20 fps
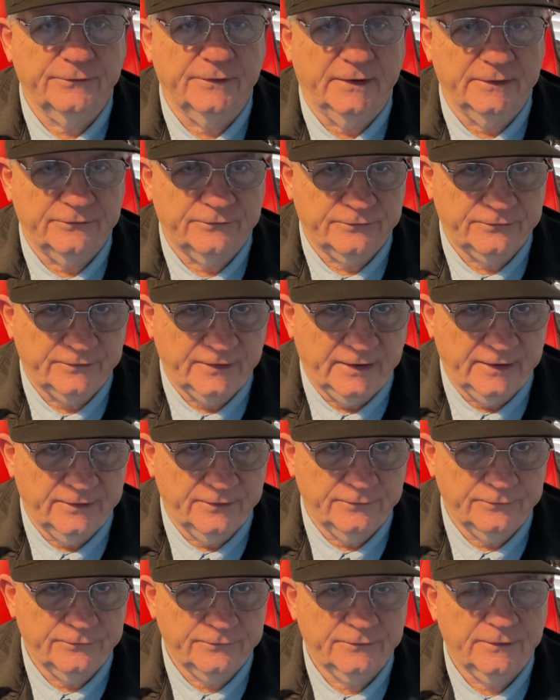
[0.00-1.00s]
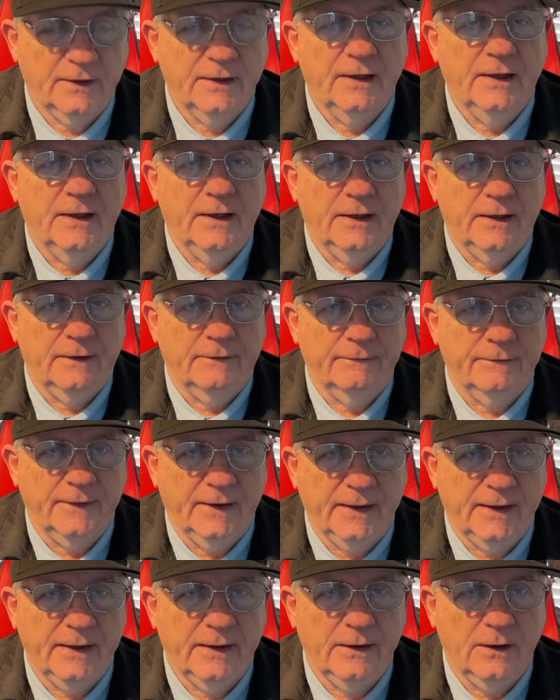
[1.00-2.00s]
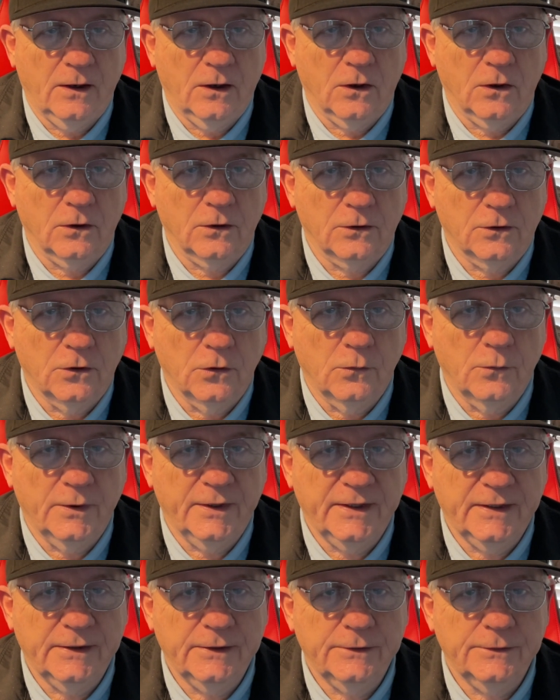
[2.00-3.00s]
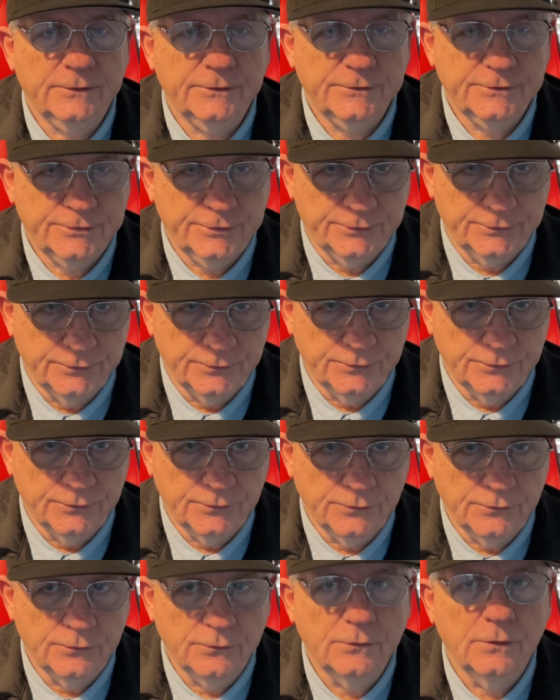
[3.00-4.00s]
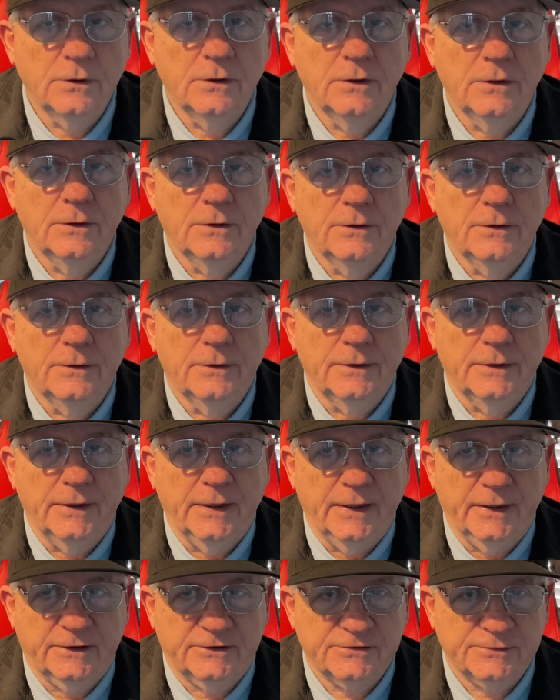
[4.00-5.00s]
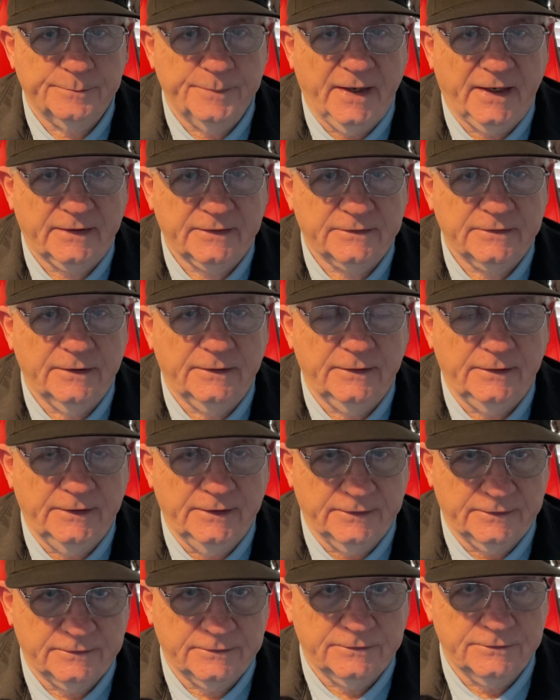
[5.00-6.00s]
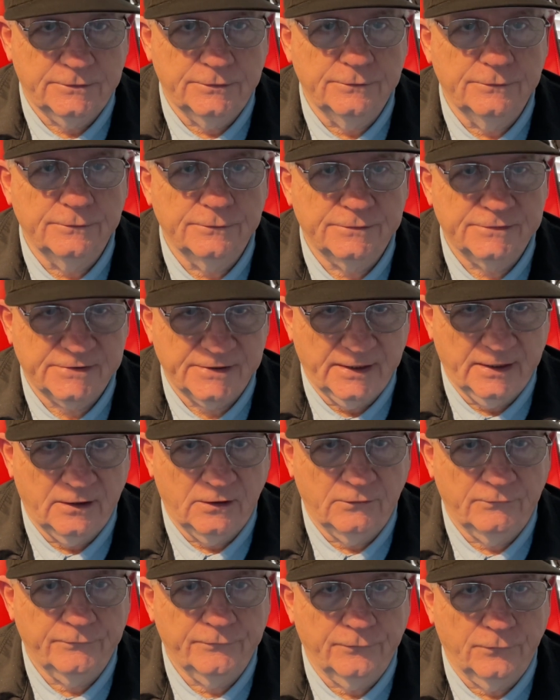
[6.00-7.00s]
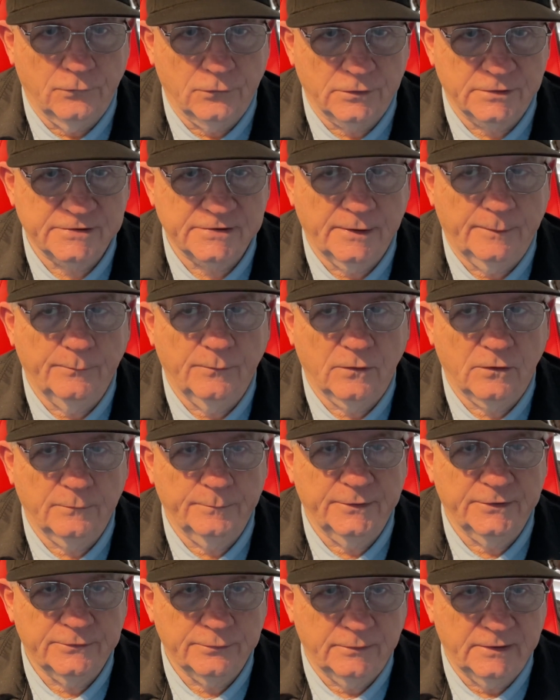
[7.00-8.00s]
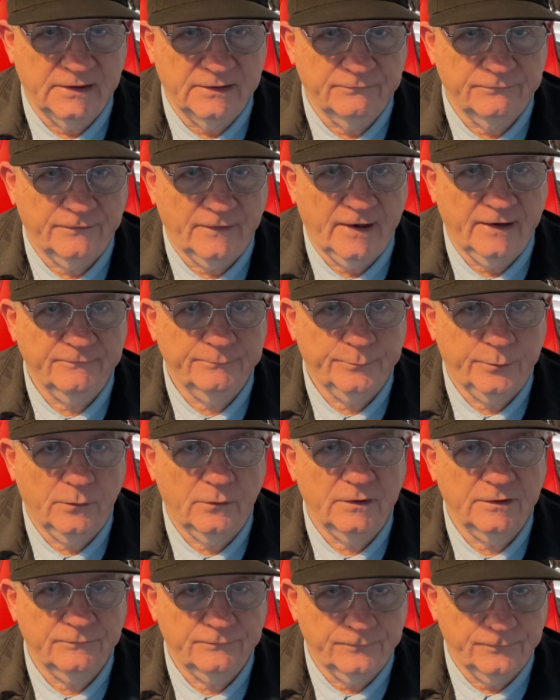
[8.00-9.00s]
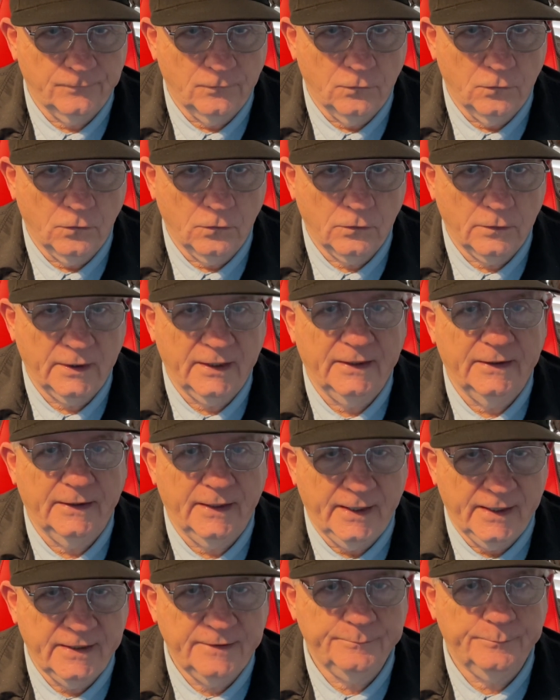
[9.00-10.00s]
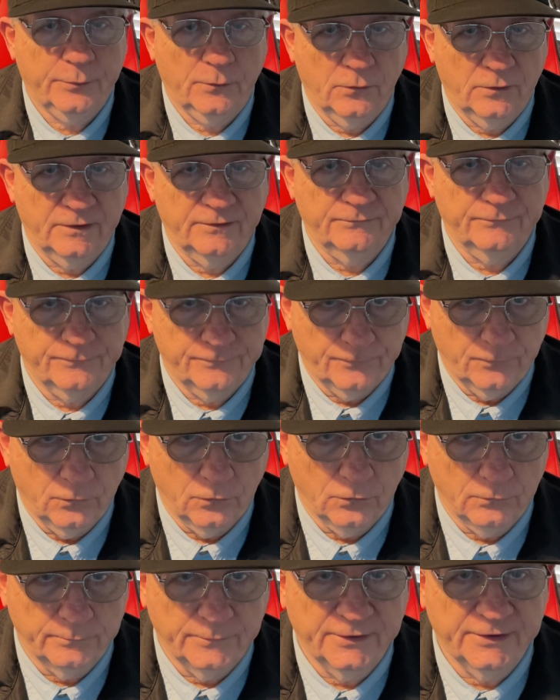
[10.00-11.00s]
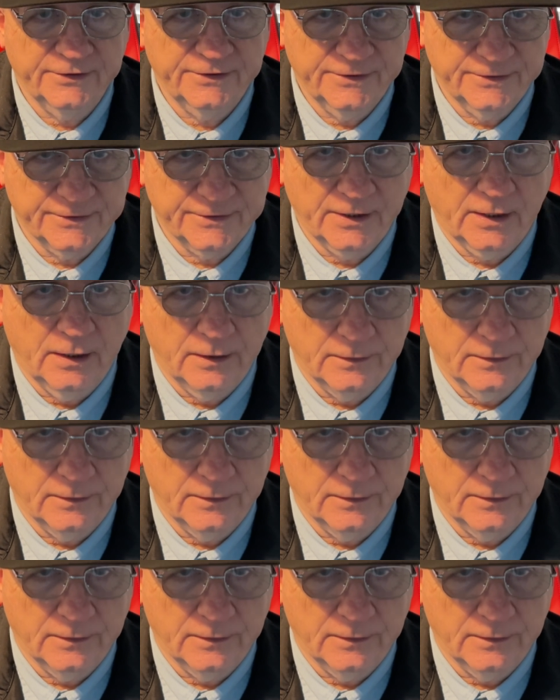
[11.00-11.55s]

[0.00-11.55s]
that says they are going to expect it to sell for somewhere between $5.4 and $8.4 million.